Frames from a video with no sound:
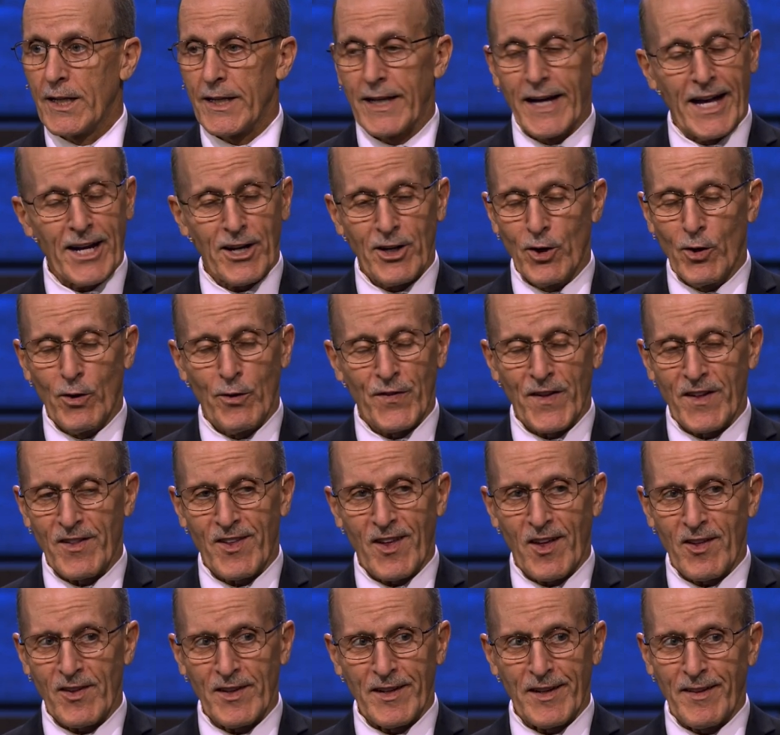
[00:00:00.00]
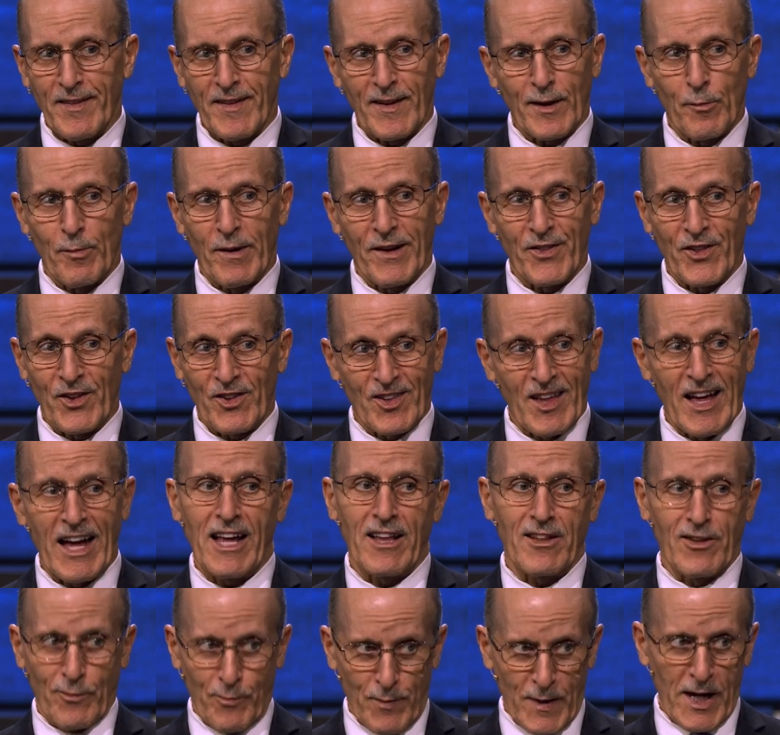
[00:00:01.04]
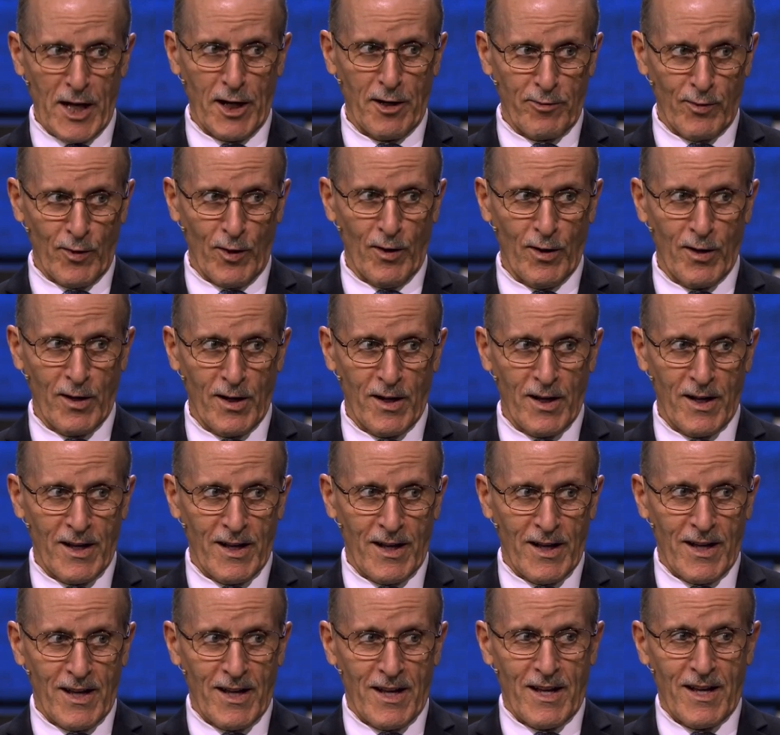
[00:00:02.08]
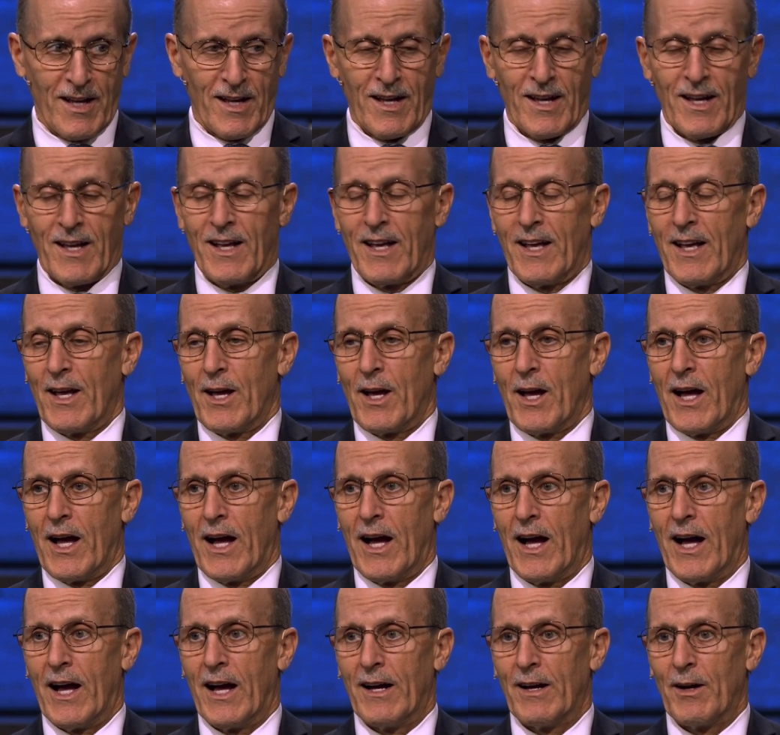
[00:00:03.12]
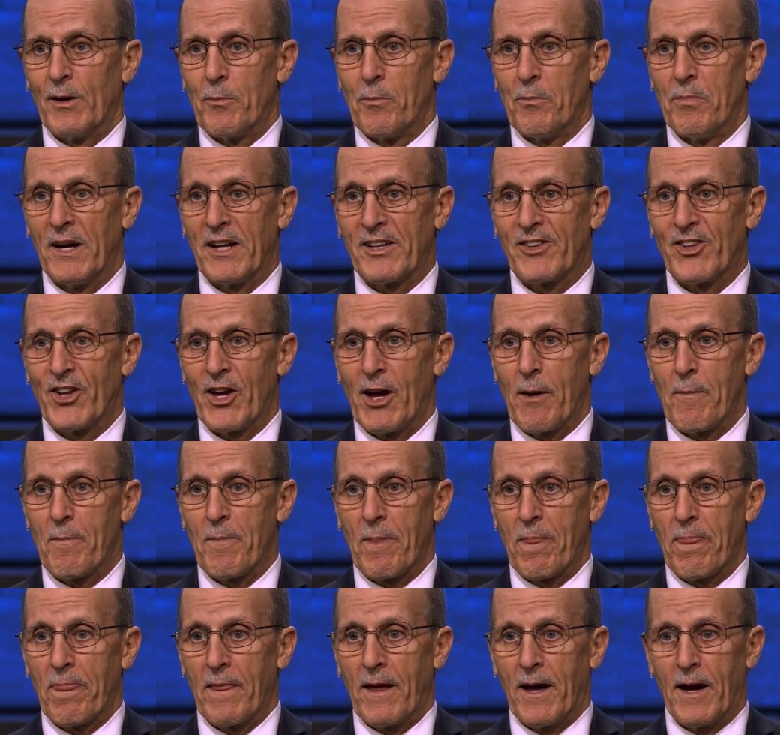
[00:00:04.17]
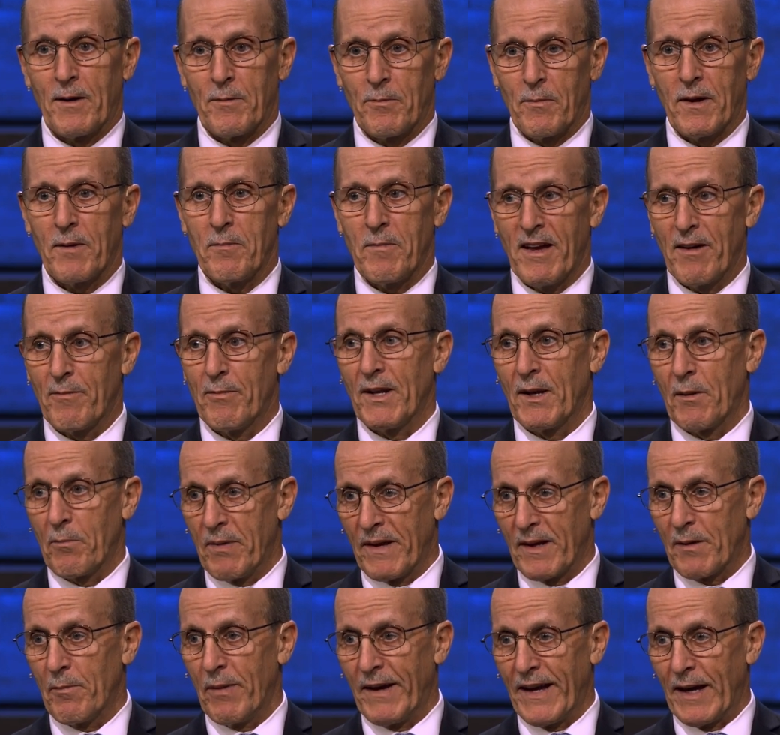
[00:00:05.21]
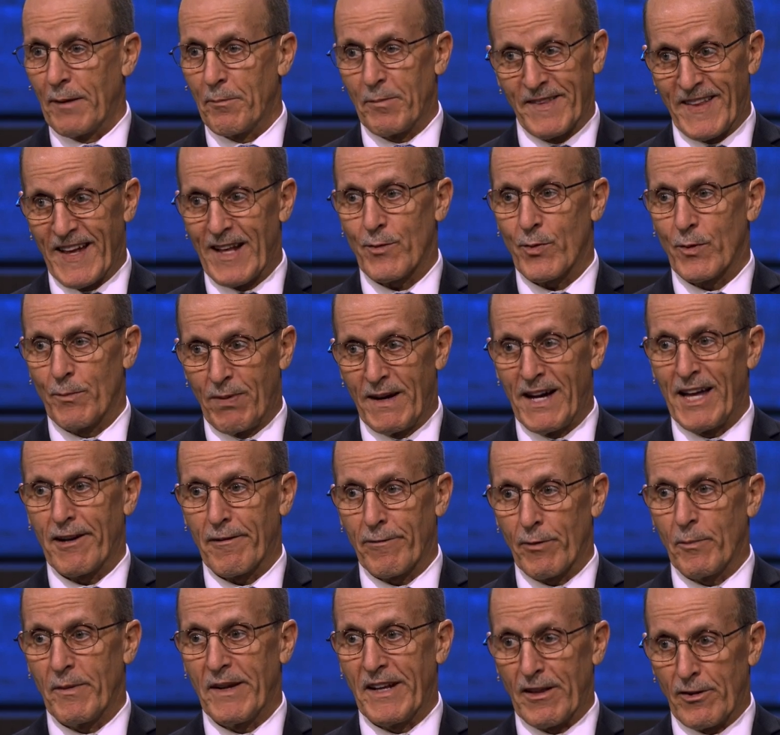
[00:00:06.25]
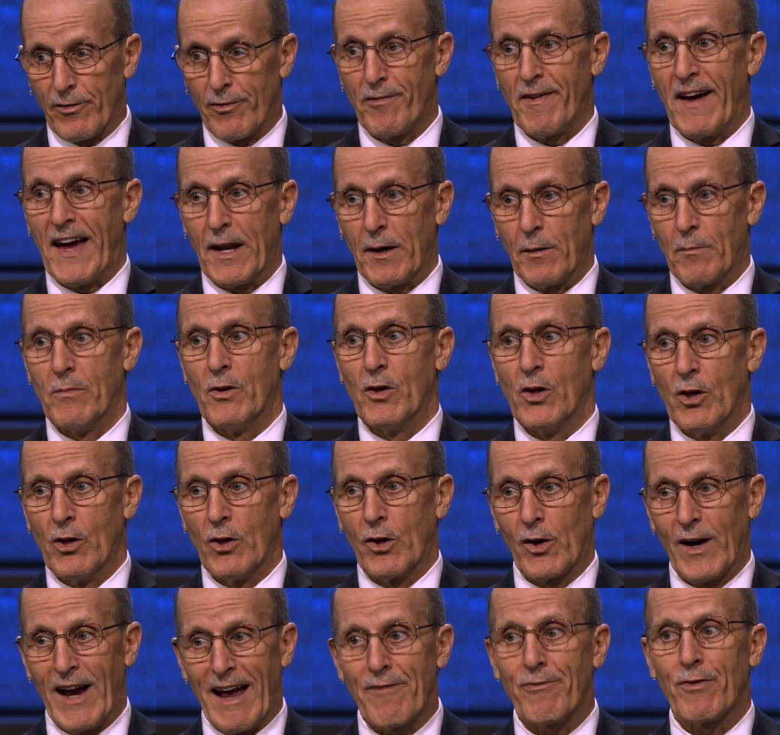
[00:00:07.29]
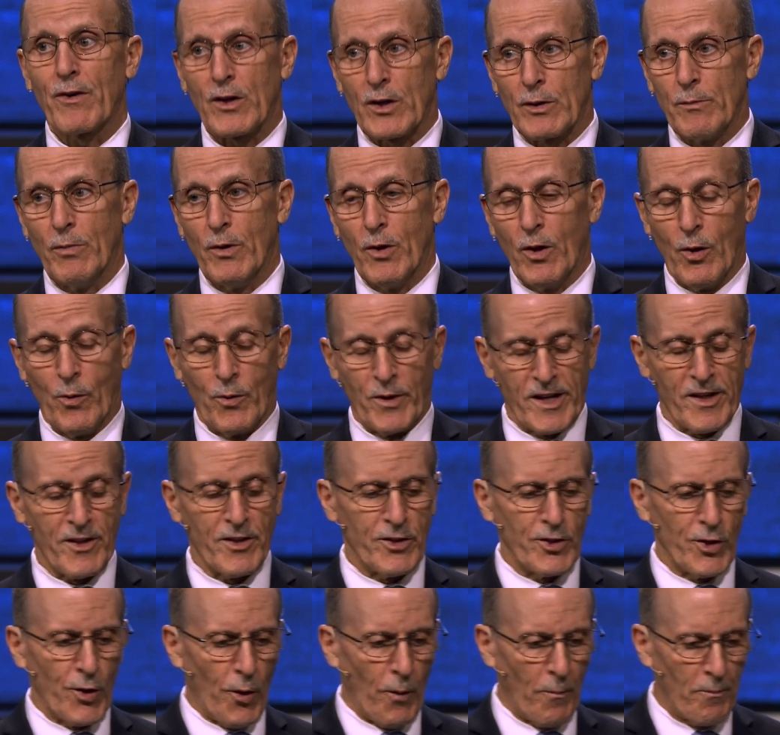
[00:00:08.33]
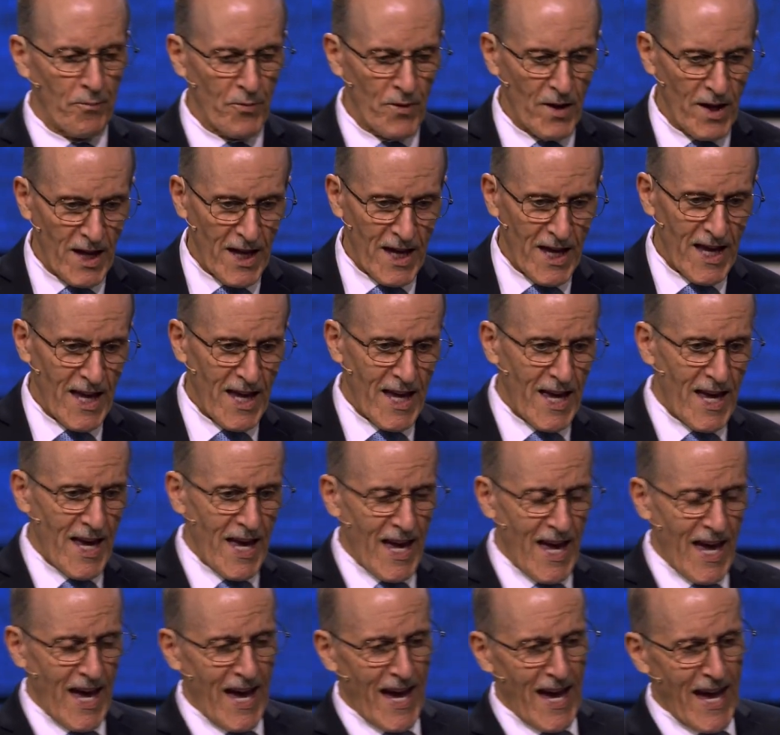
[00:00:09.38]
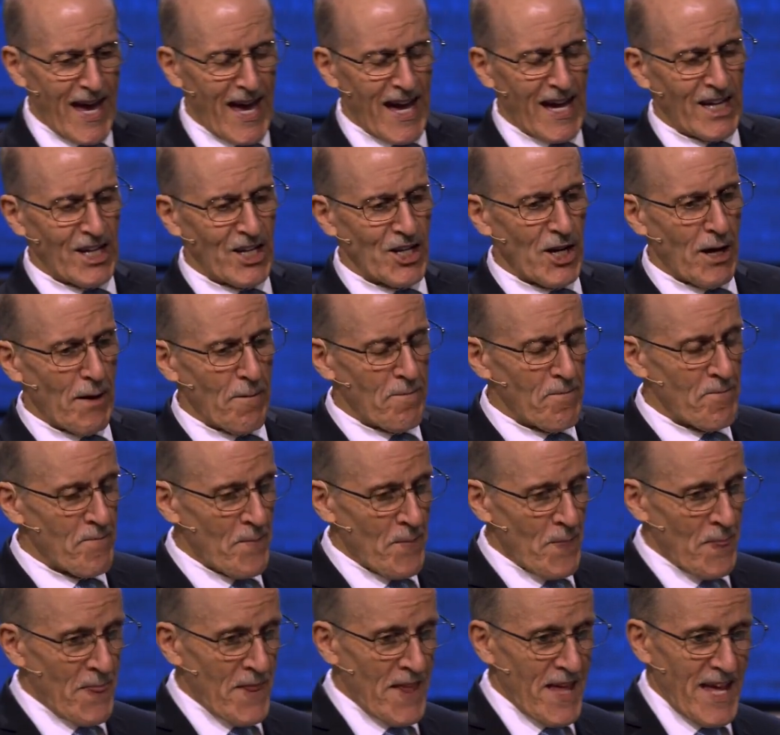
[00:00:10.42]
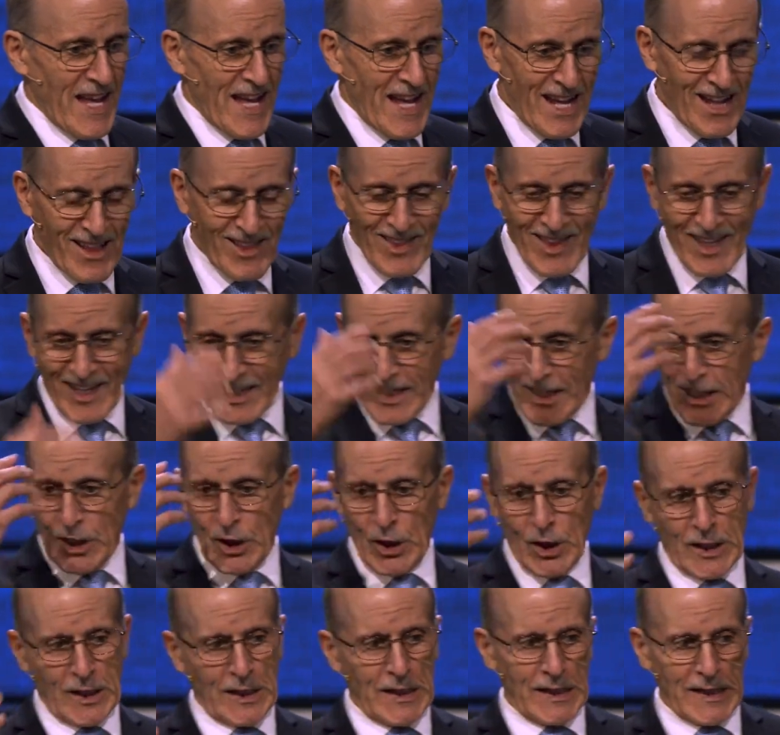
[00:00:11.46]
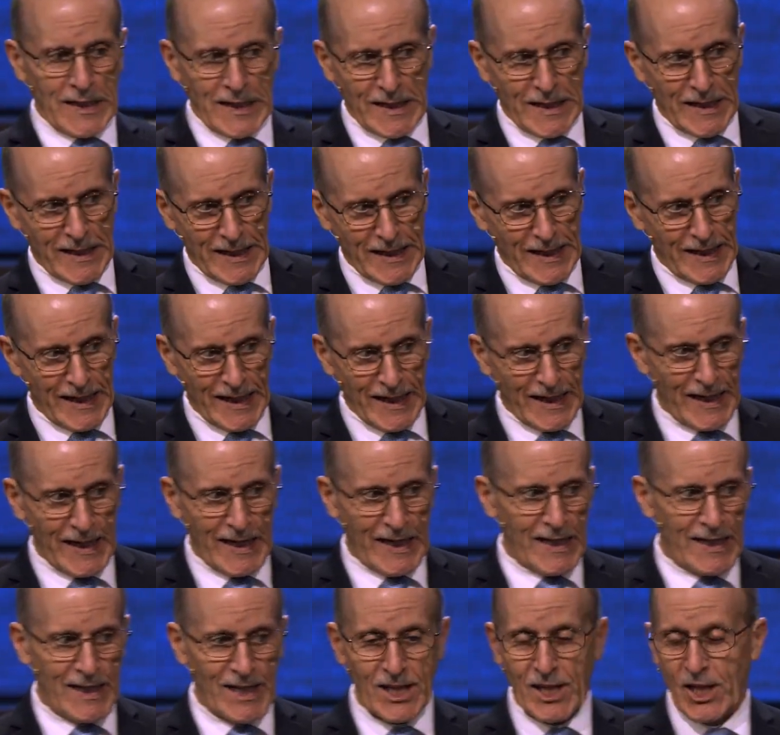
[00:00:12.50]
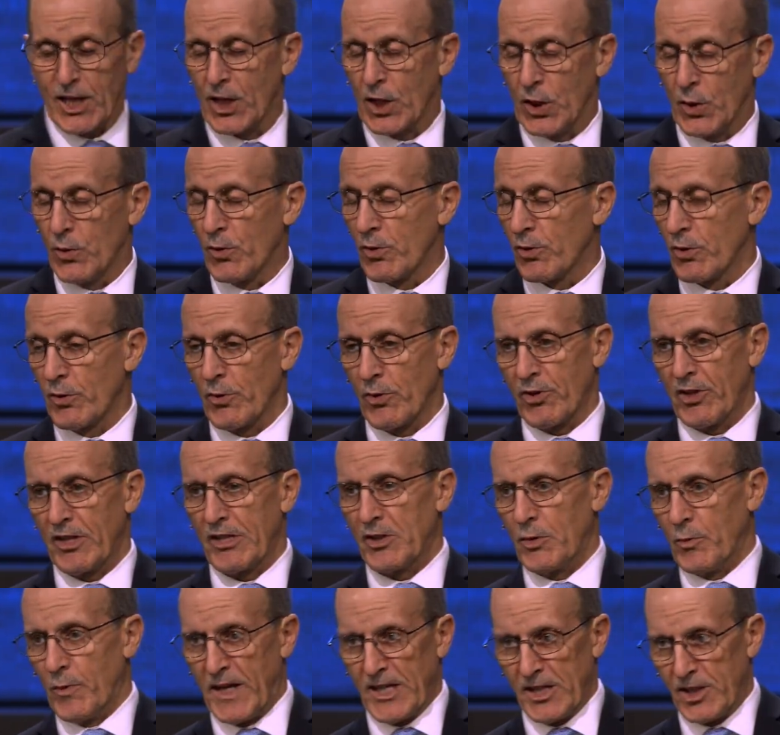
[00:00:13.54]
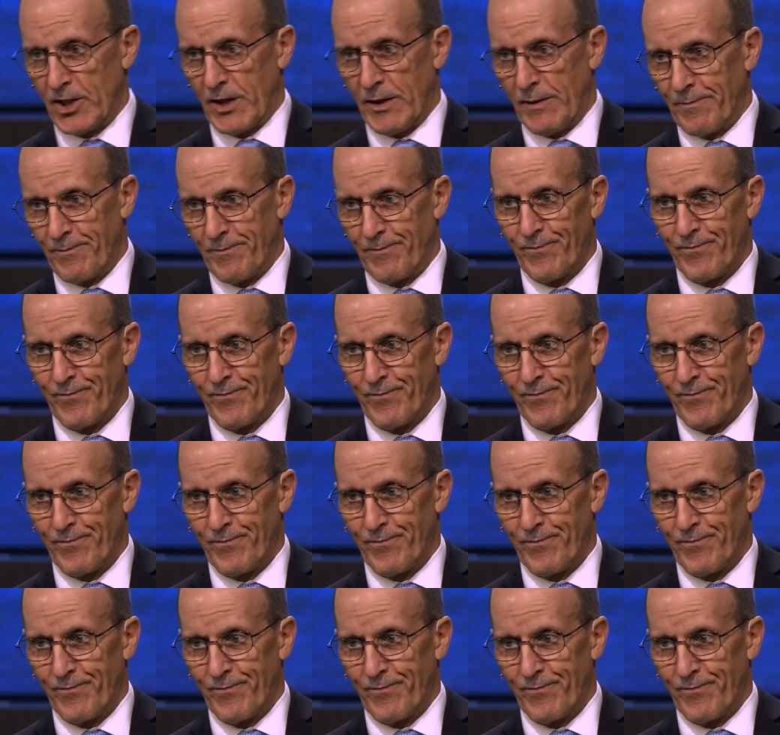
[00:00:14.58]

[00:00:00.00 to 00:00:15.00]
Now, I don't know if that says anything about the size of Potiphar, uh, but um, he may have been a big man, but that's what Potiphar means fat bull or African bull, one of the two. And uh, he's thinking, look, uh, this is a lose lose situation.